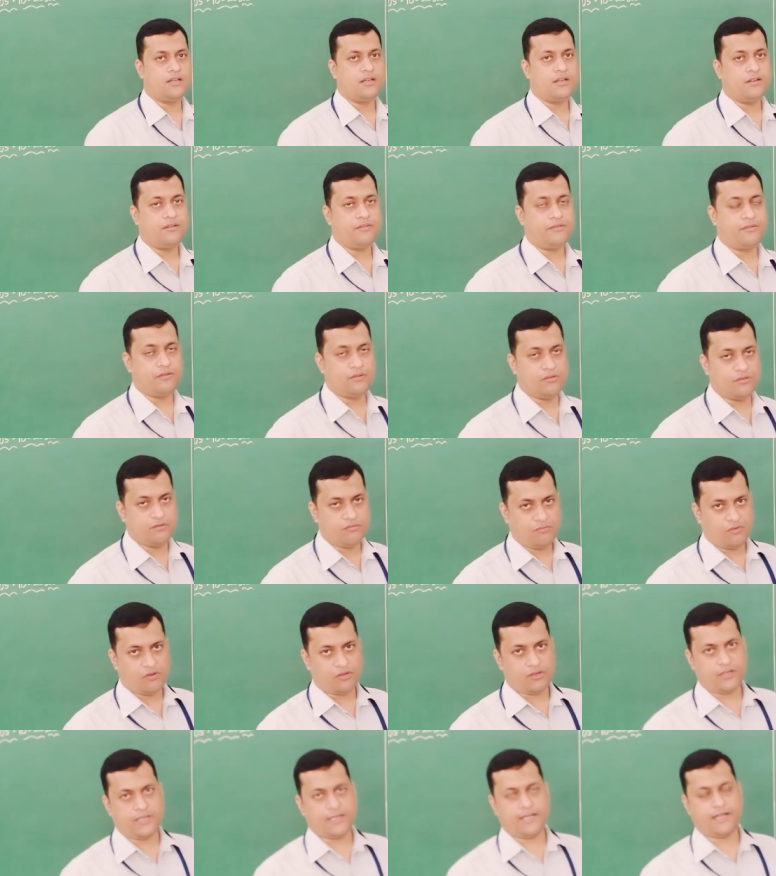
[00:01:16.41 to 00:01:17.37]
few
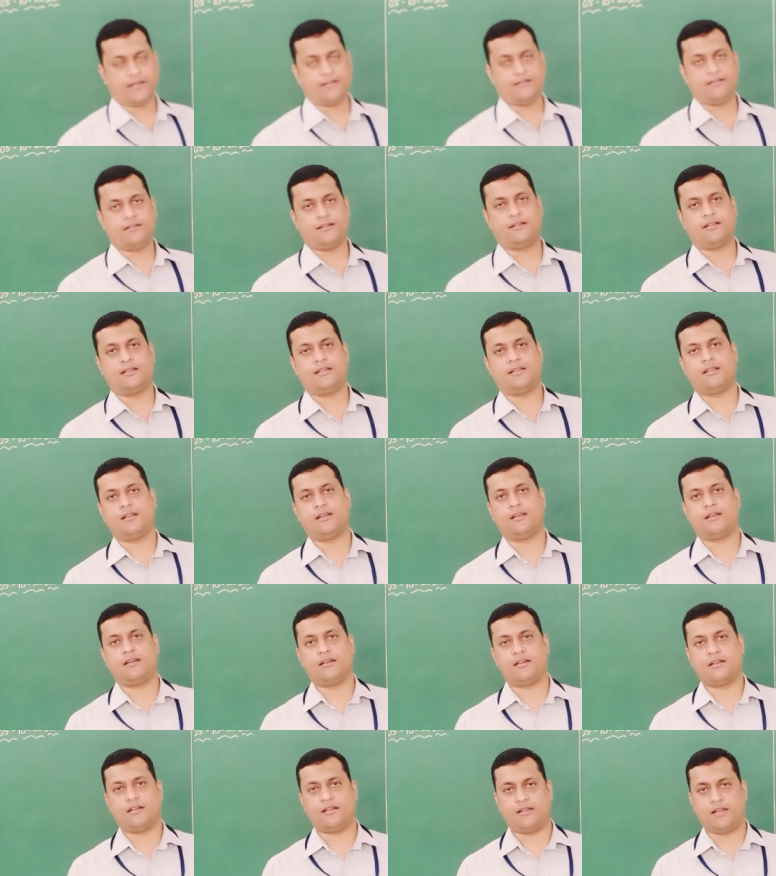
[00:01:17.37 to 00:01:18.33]
more detectors.
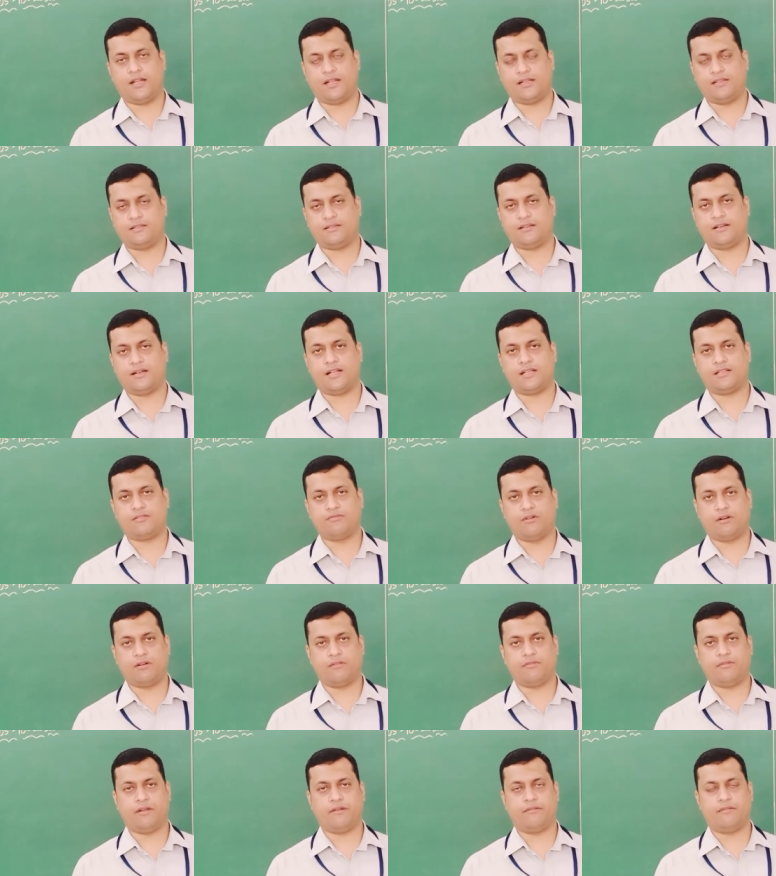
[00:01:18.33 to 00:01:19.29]
Last class
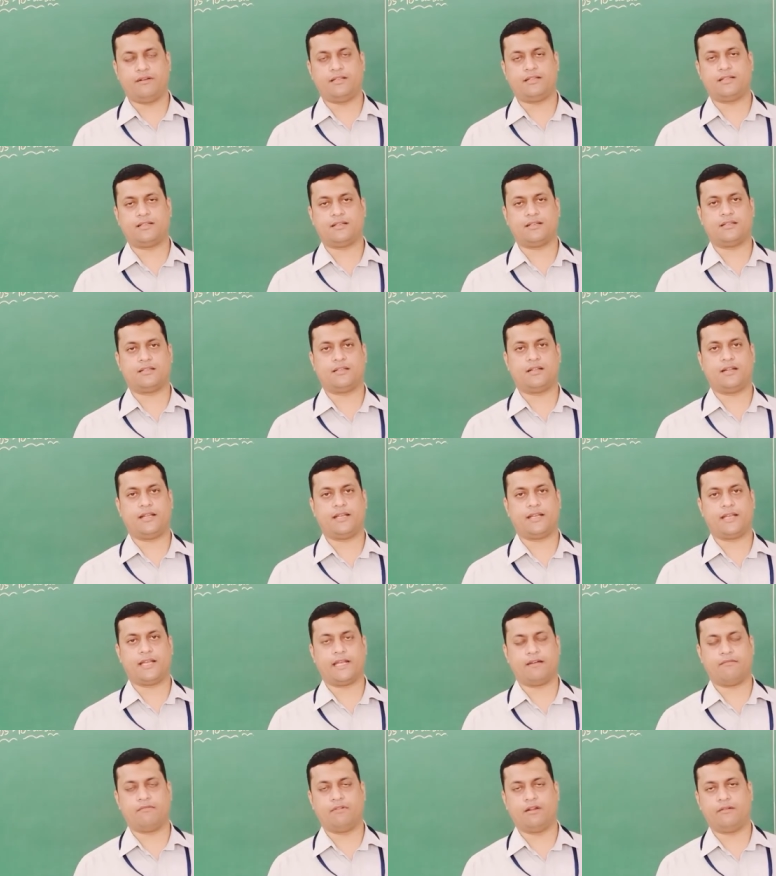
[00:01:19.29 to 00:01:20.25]
what we have discussed, like
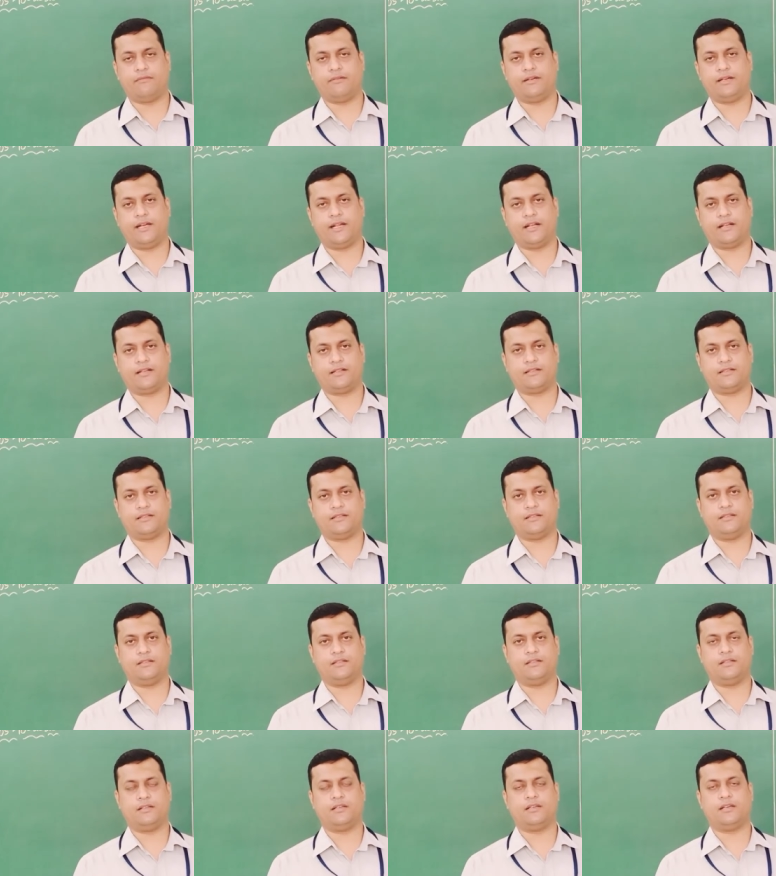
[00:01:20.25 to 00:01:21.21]
envelope
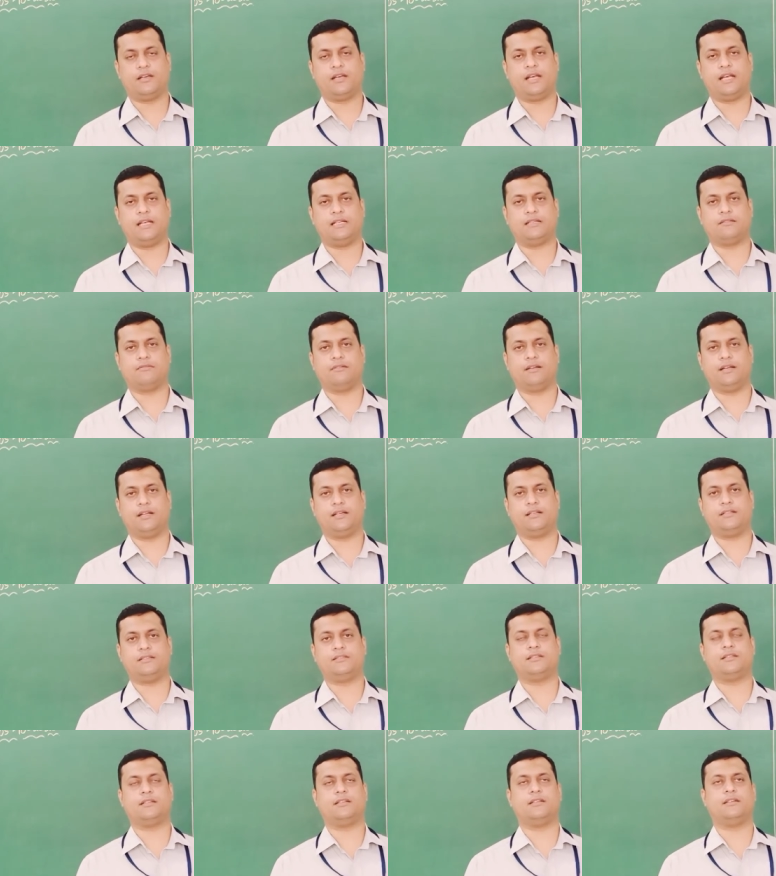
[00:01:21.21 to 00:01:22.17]
detection as well
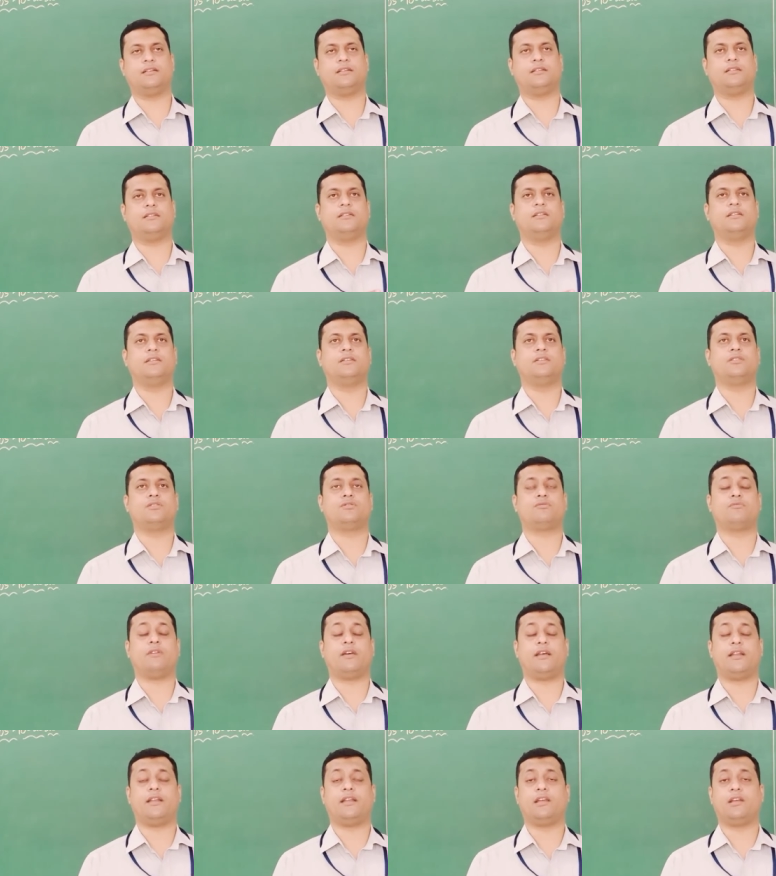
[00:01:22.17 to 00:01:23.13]
as
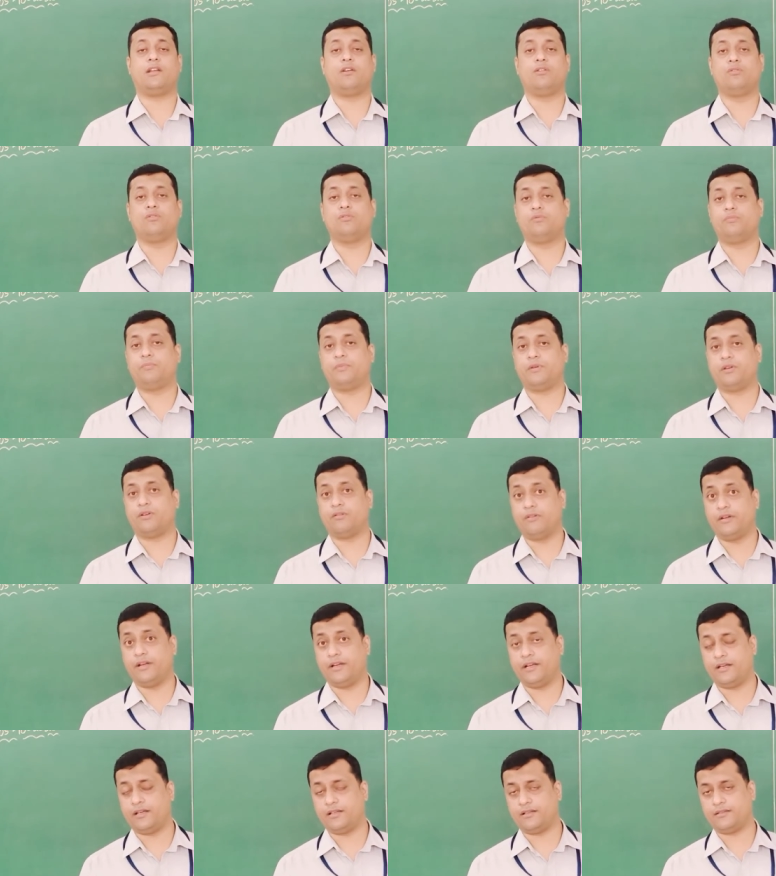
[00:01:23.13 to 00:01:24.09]
squaring loop
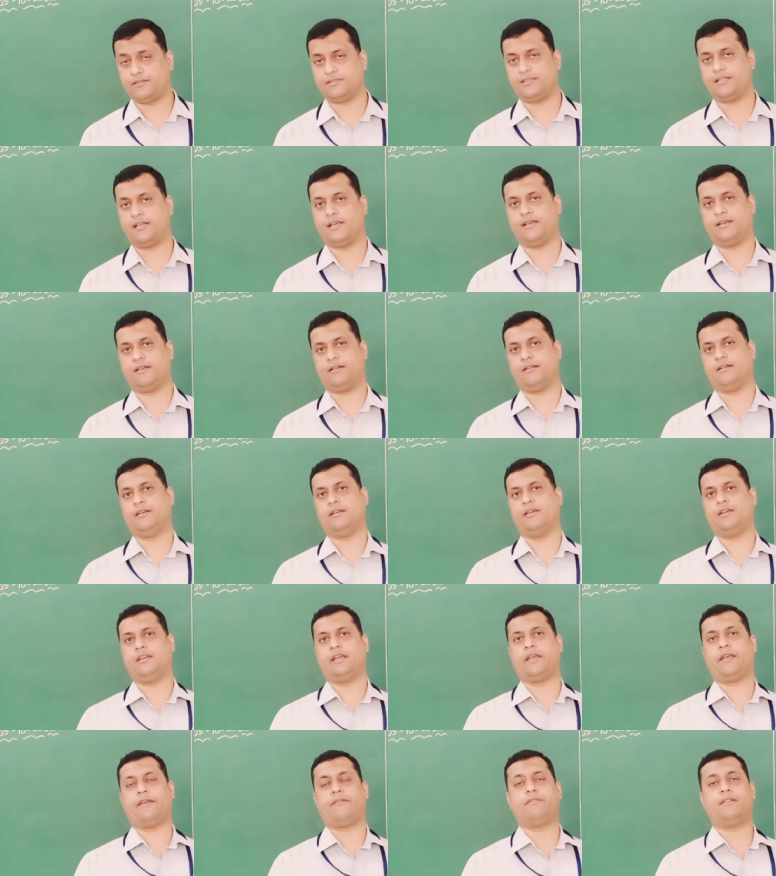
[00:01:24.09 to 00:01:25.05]
unit is there.
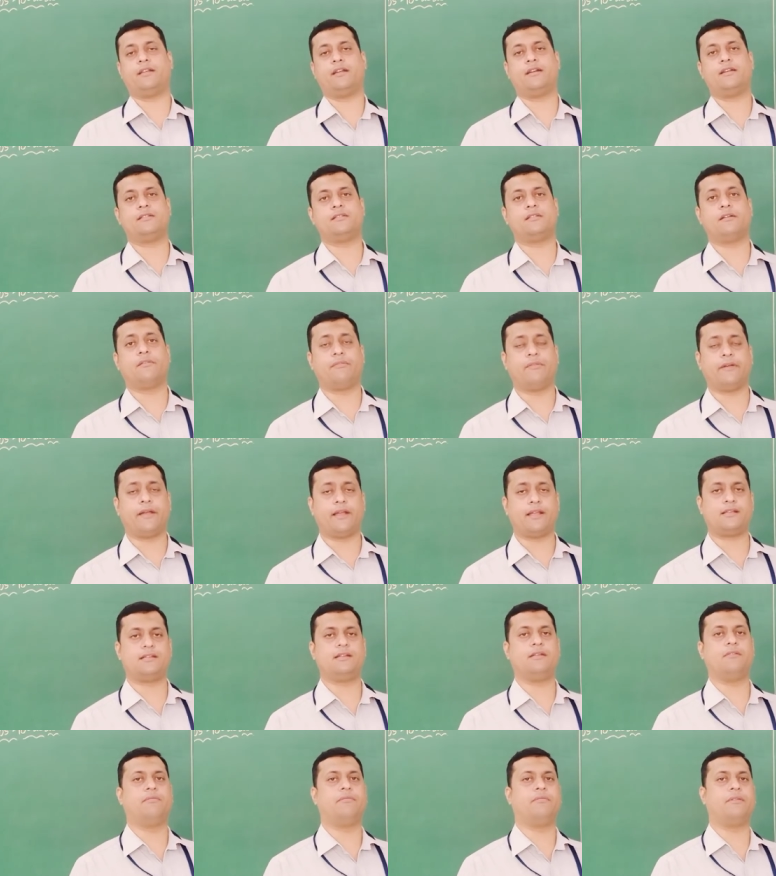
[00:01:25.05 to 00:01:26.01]
If there is a
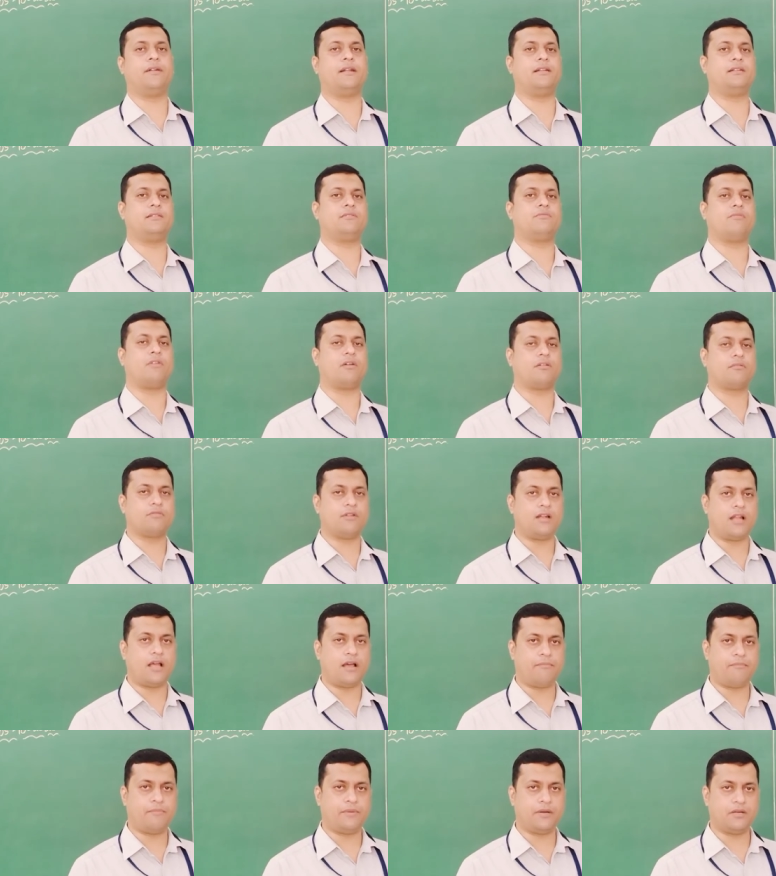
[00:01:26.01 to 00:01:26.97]
phase difference, what will
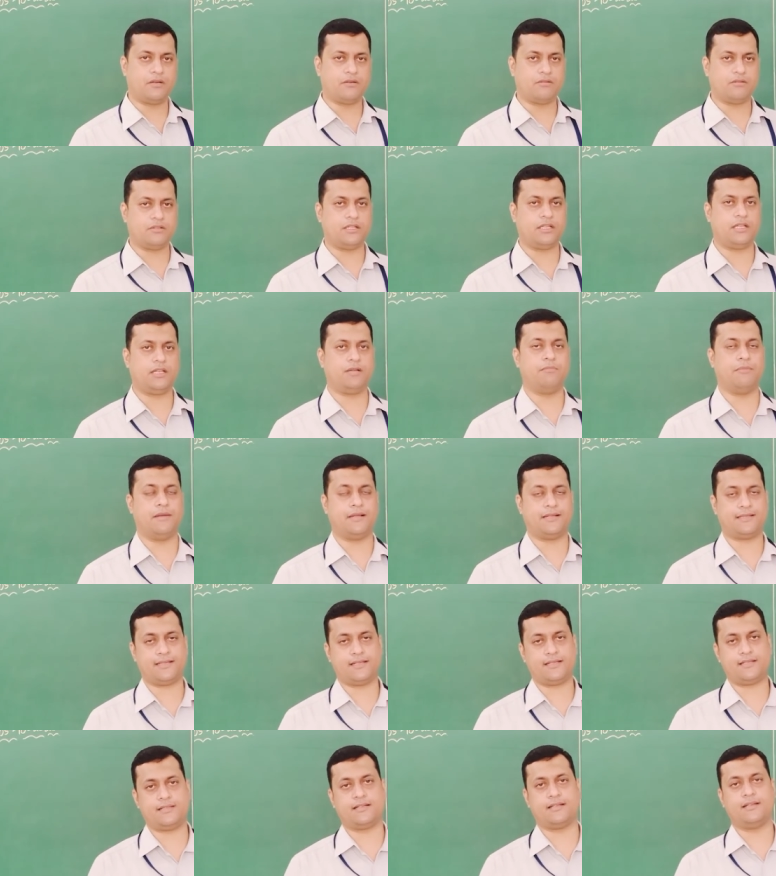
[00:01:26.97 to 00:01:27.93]
happen to the
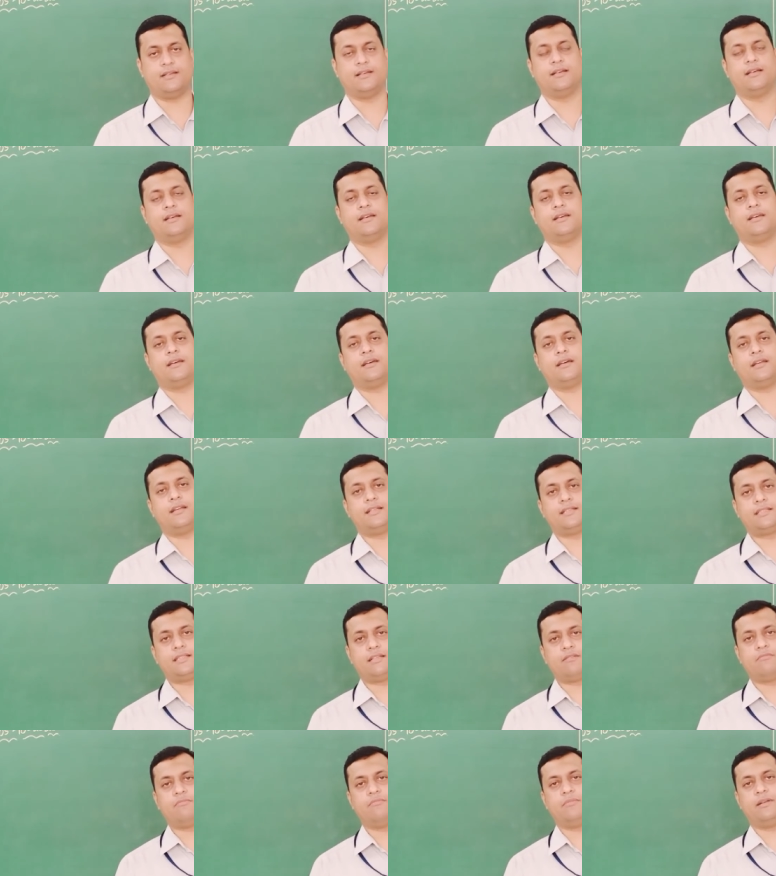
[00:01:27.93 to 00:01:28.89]

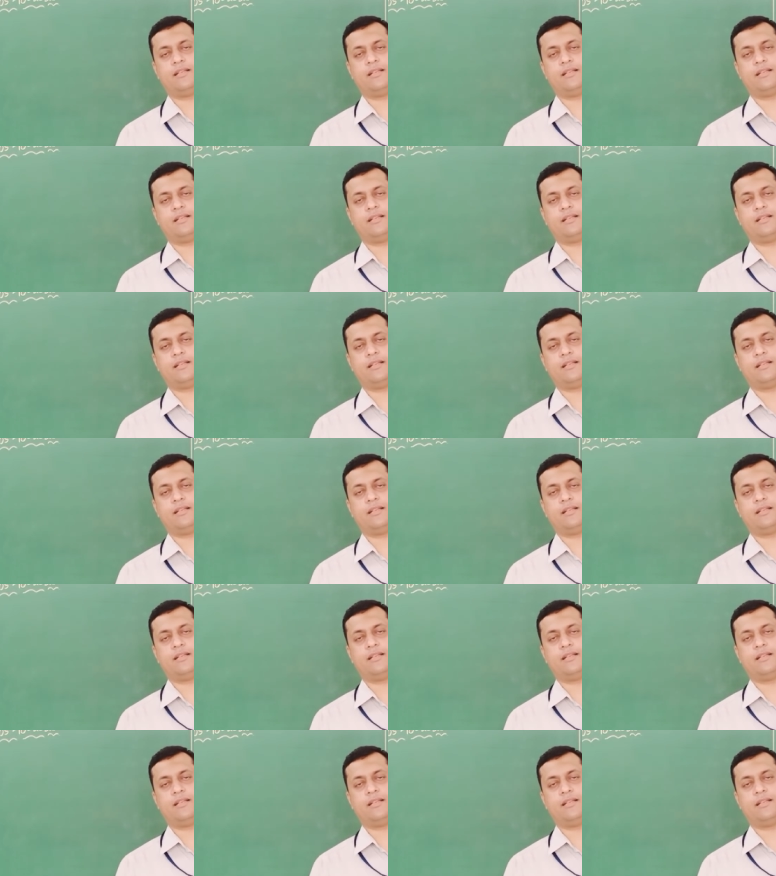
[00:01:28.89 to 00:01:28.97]
received